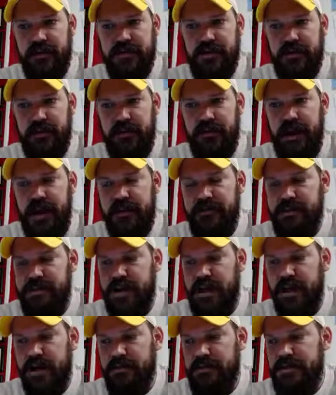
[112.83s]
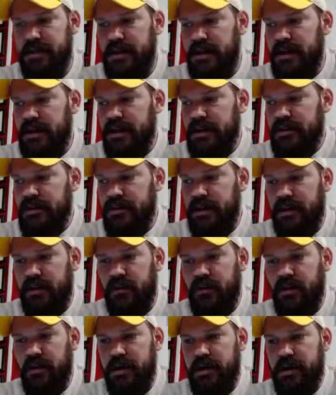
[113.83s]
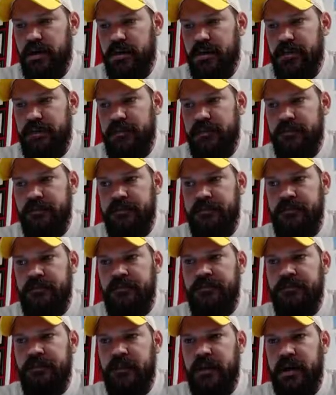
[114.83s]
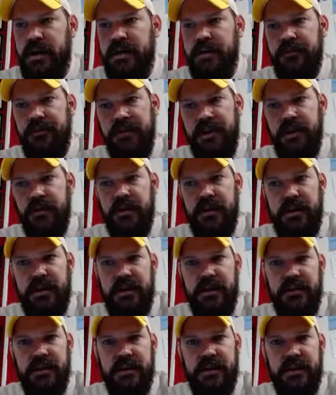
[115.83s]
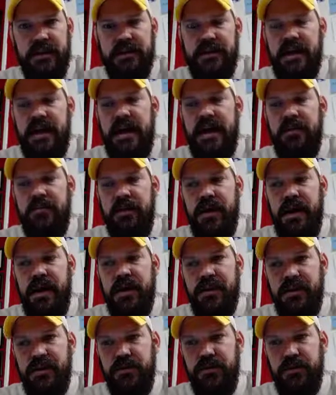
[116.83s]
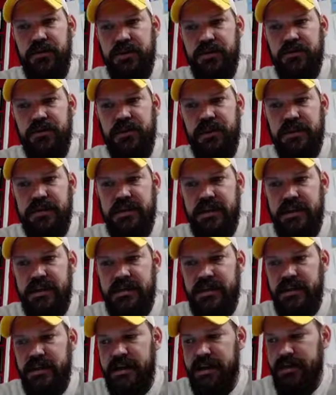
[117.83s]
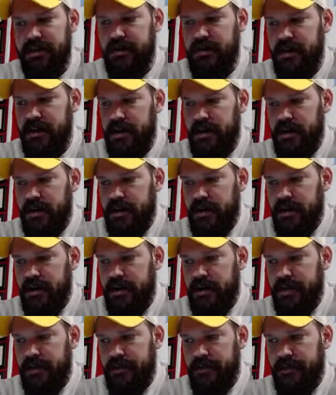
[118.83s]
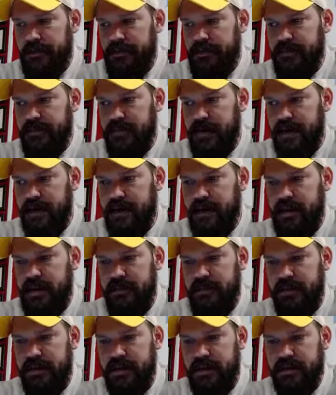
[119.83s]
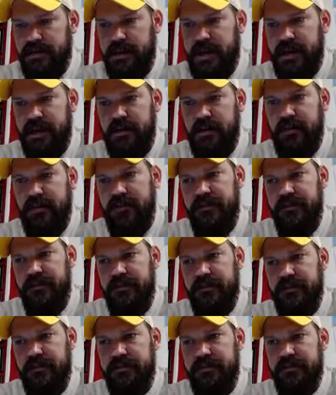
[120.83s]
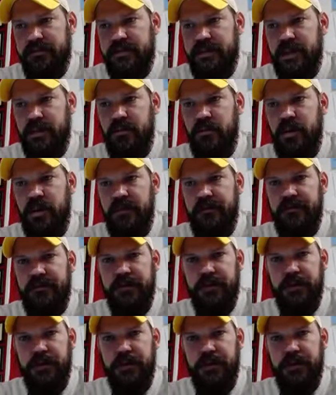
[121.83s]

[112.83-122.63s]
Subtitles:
I know some of you have jobs, so I don't want to interfere with anything like that, but I do just want us to get together and keep things kind of somewhat